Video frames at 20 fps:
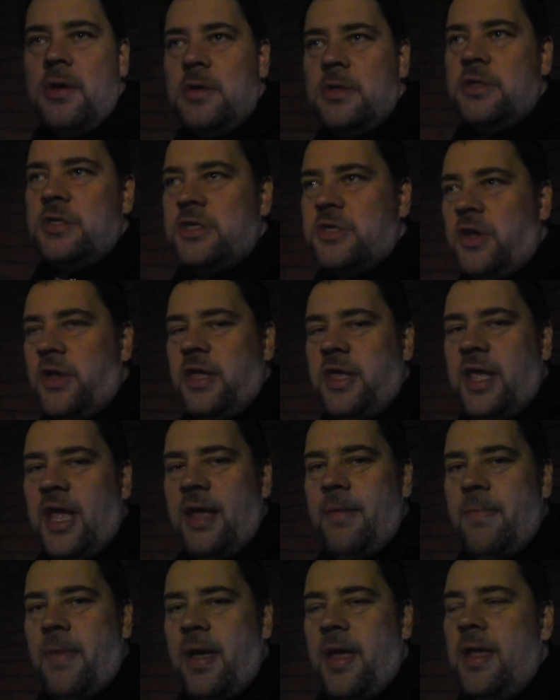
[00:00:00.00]
solid
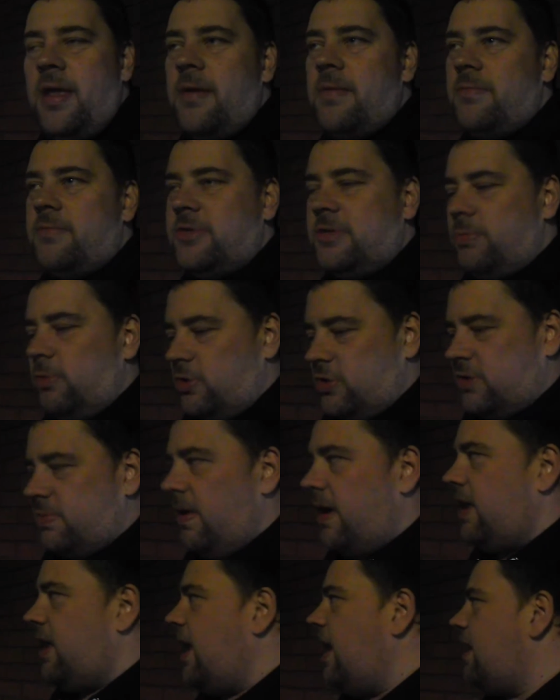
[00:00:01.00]
kick, mate, small
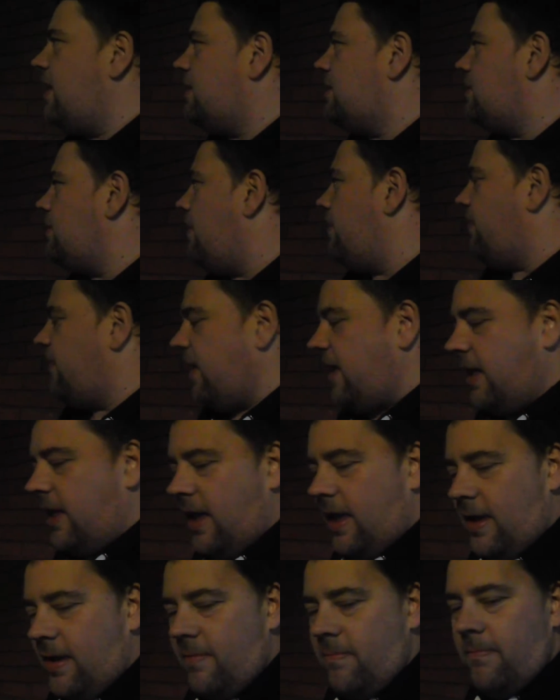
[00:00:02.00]
solid kick, so I'm
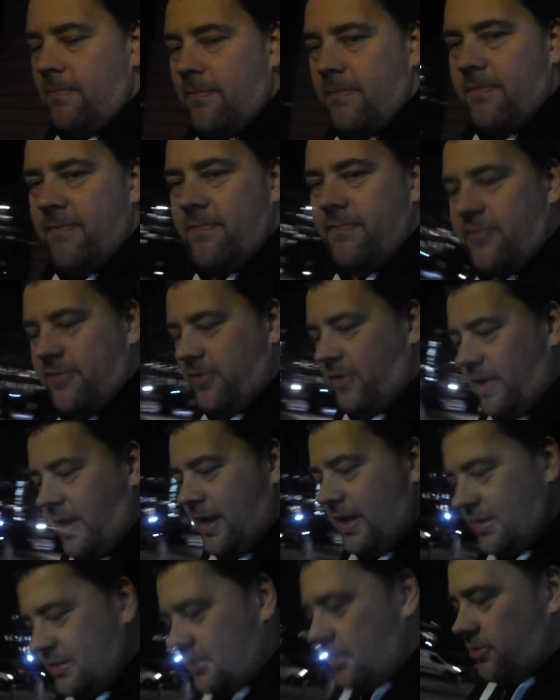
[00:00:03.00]
thinking... Sorry,
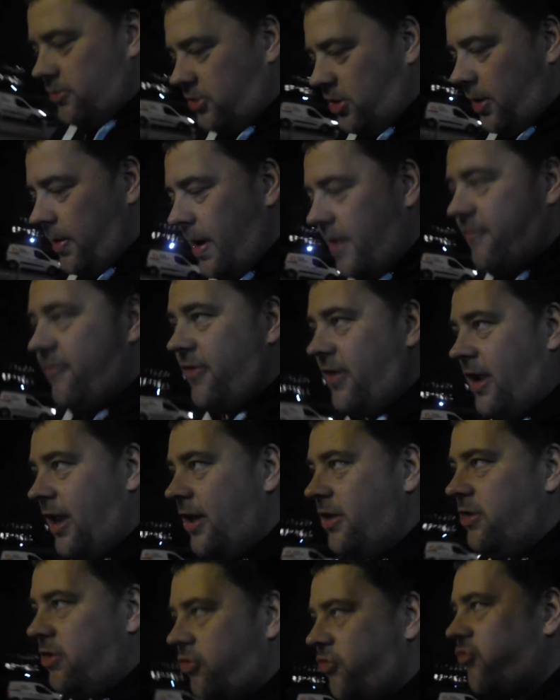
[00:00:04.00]
let's go do it for the
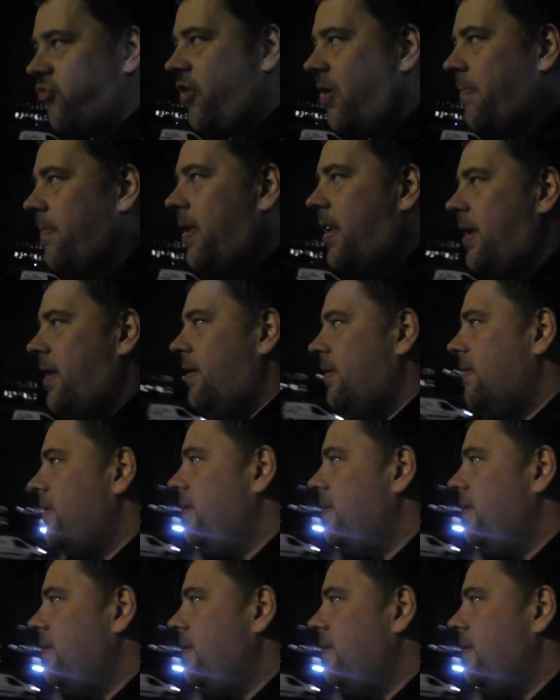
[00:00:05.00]
London trip, mate,